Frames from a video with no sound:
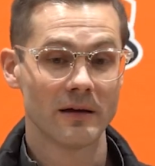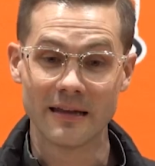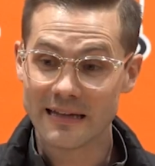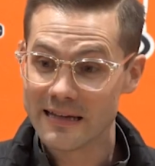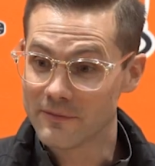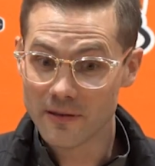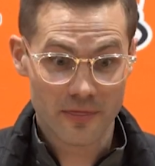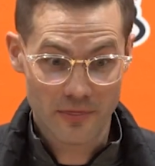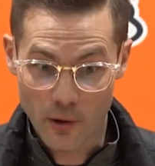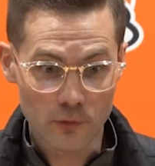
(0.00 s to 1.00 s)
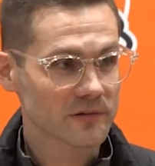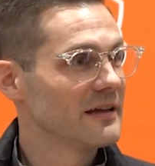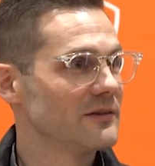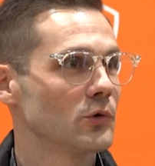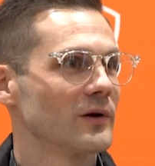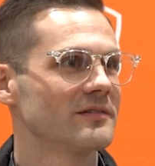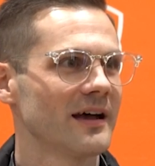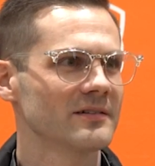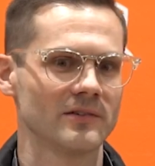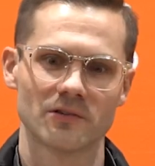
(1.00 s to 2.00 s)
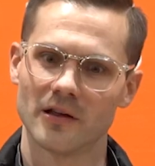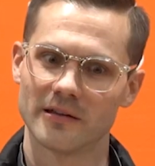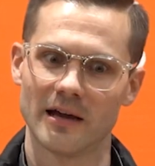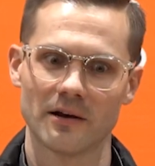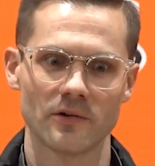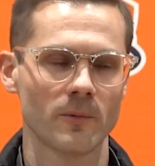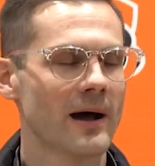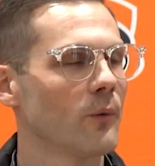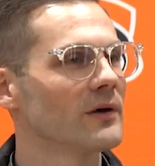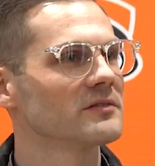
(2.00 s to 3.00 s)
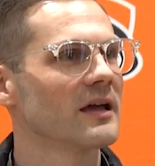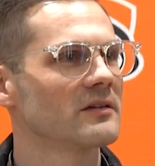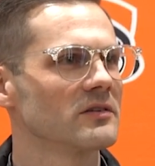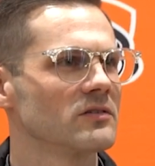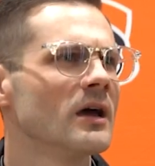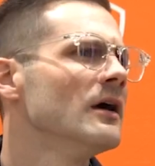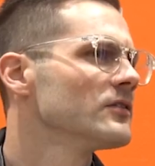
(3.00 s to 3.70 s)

and even those kids who are Texans are like, yeah, I don't know about West Texas.